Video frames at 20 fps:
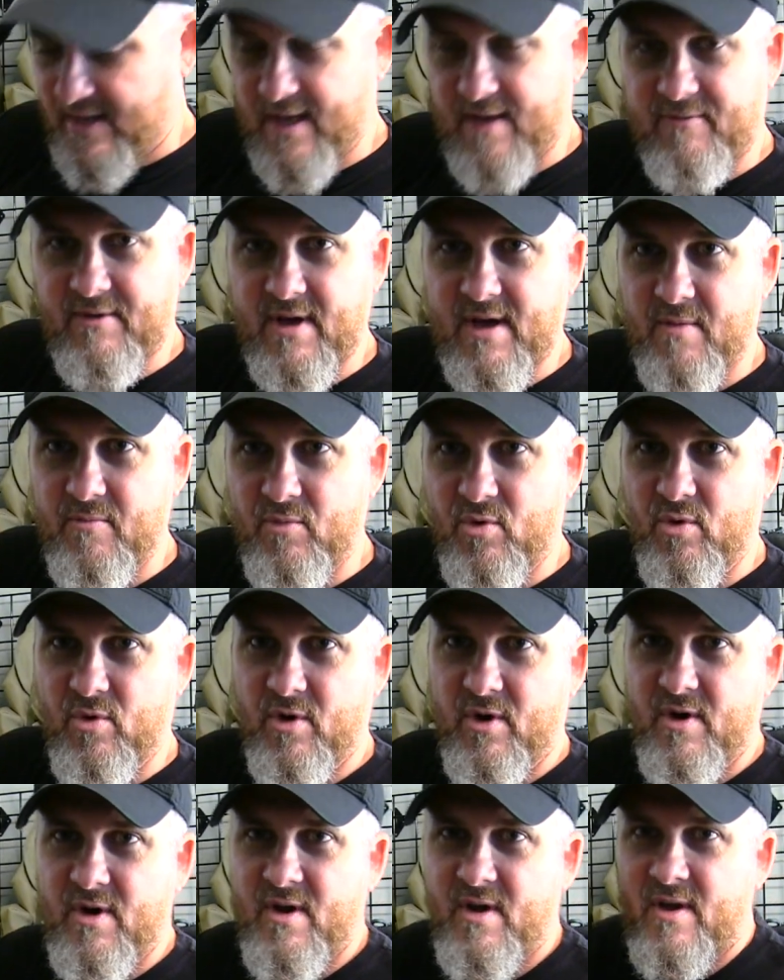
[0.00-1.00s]
I've got
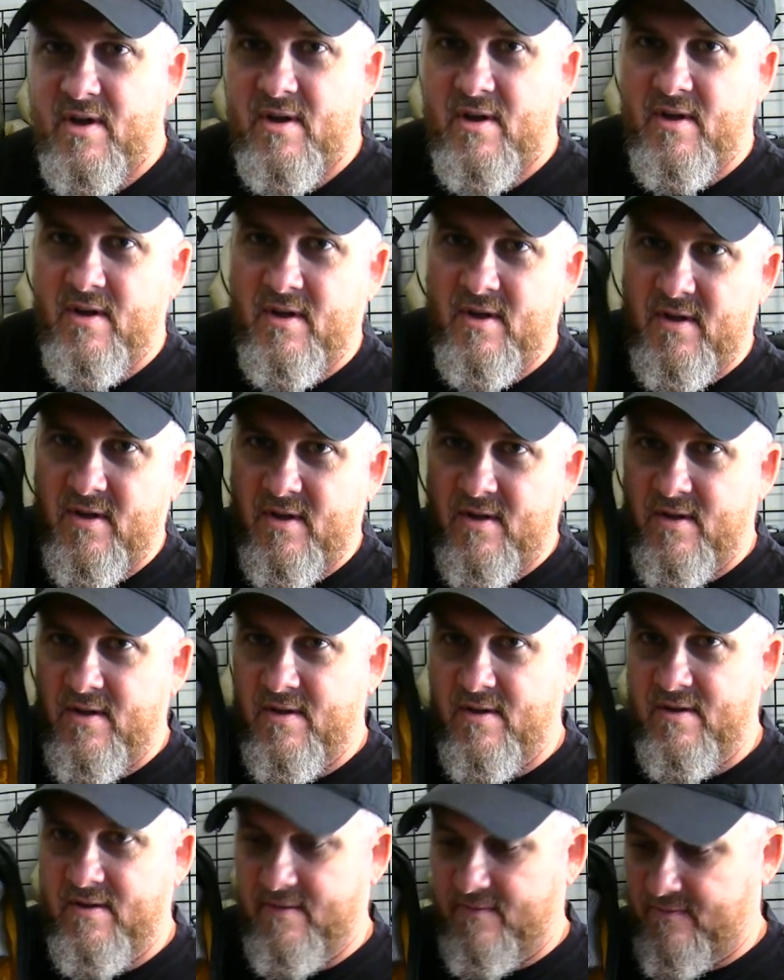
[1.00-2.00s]
more
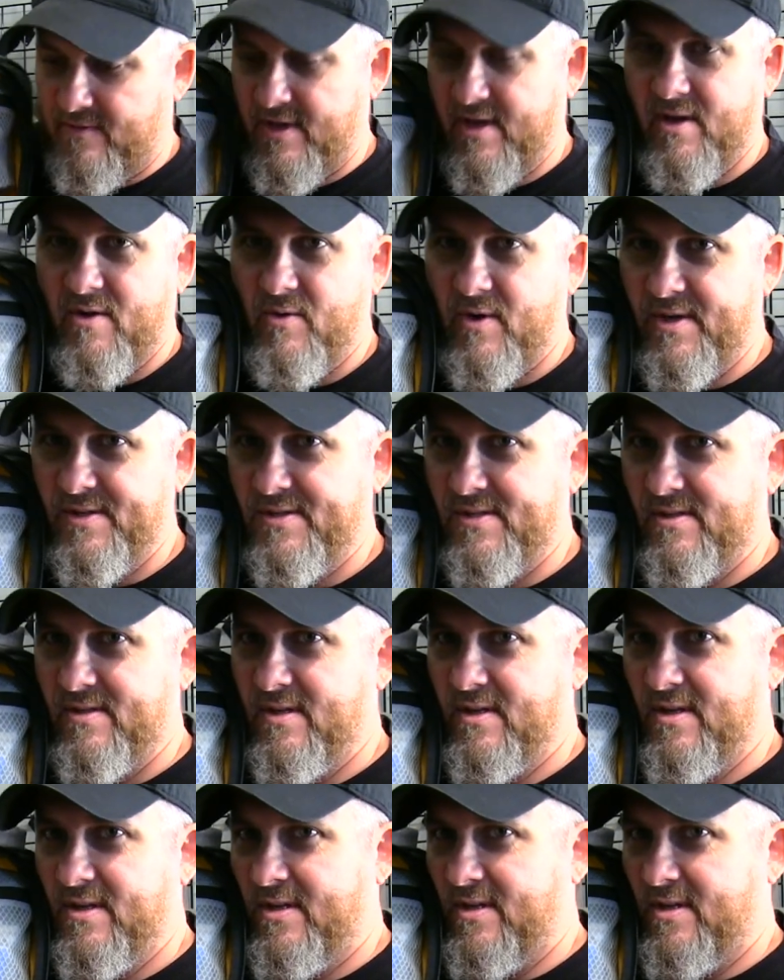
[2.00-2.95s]
VanQuest